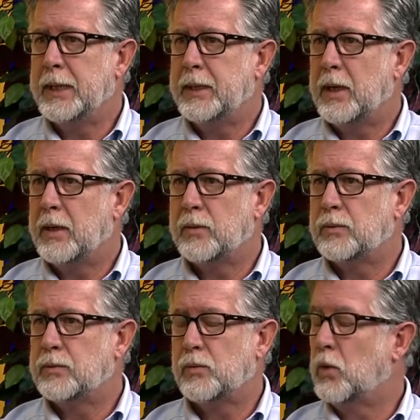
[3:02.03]
uh,
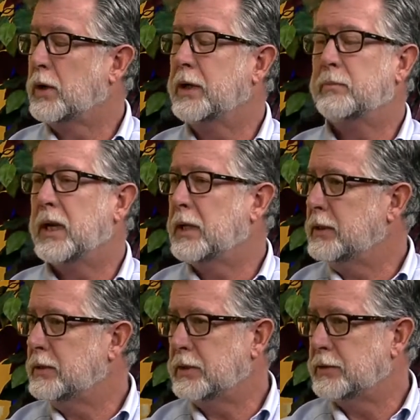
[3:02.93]
working
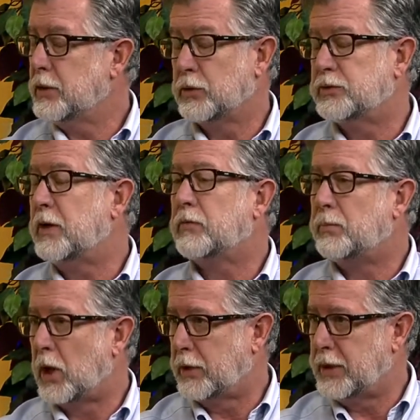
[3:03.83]
many, uh, you know, several
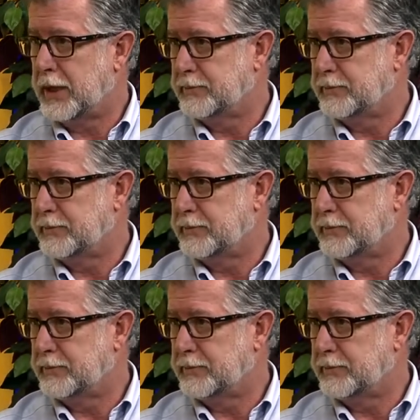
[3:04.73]
part-time